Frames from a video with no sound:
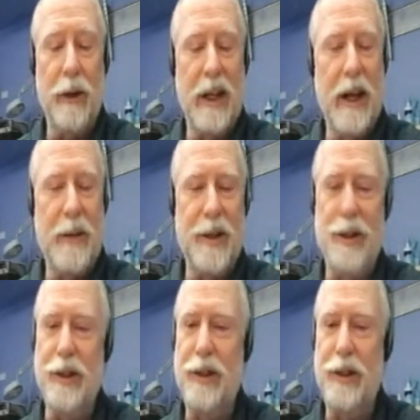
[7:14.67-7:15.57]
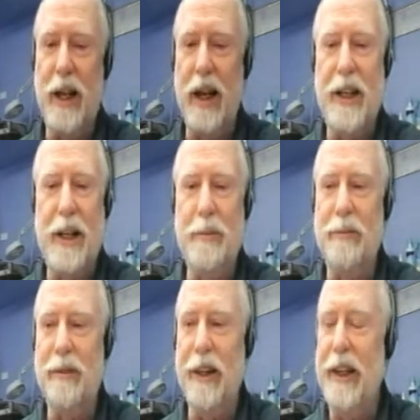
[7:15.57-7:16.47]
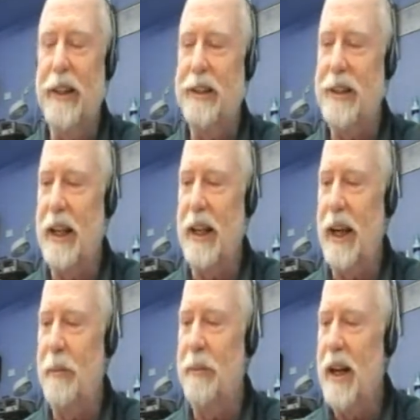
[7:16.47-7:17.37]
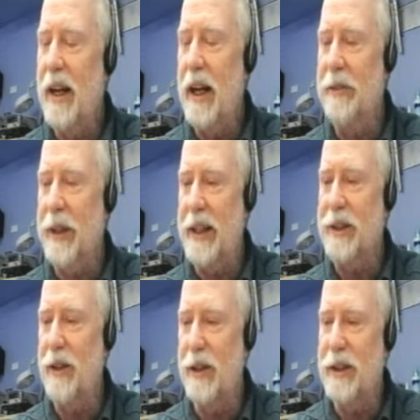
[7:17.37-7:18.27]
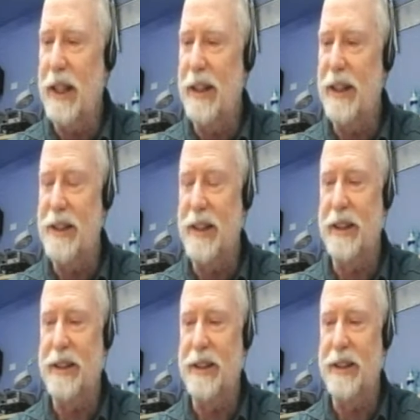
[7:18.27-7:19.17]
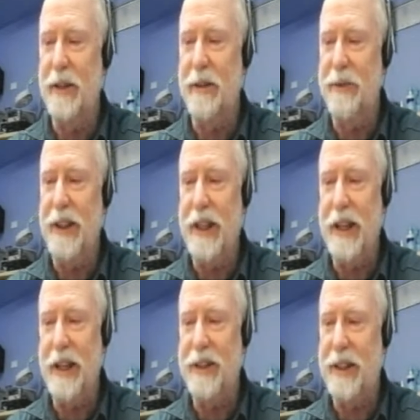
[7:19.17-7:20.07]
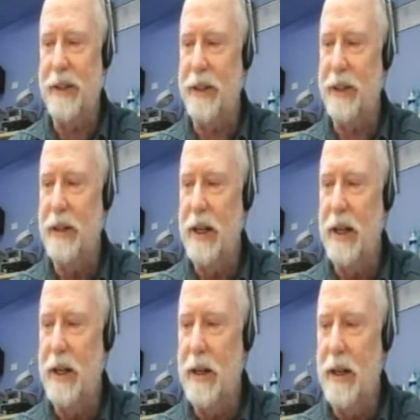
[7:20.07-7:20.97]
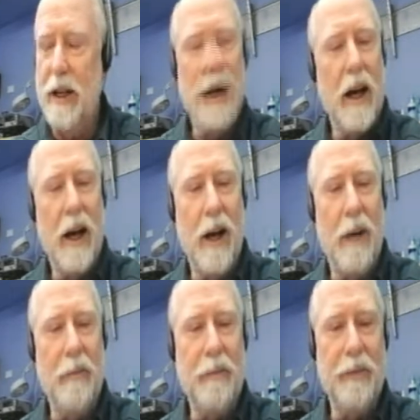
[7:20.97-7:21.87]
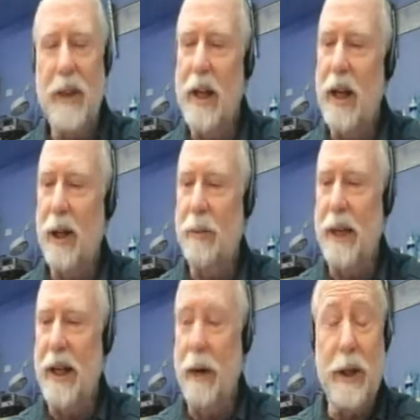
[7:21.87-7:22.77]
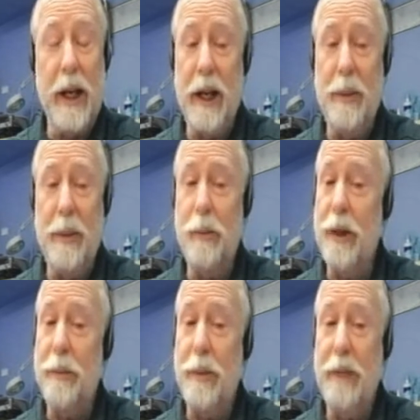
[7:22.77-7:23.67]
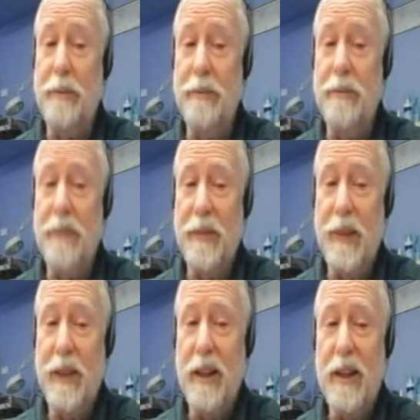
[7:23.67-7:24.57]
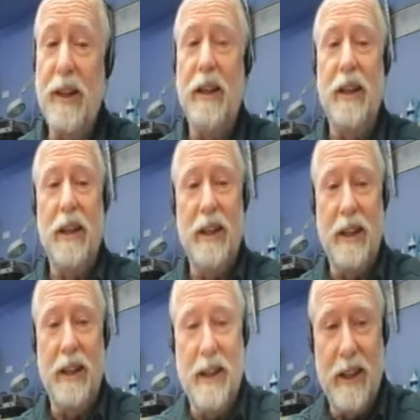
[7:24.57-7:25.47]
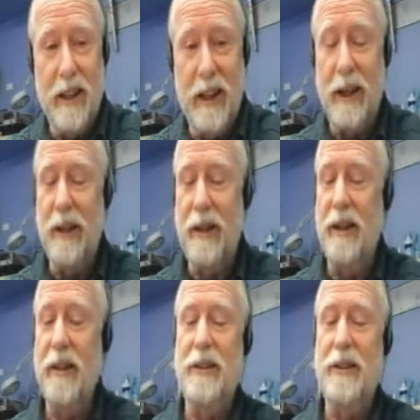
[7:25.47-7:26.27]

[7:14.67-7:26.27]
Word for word: This is uh, Kim Briggs. Um, I forget his call sign. I think it's uh, VK7. KB. Um, yeah, help me out. KB. KB. KB. Yeah. Yep.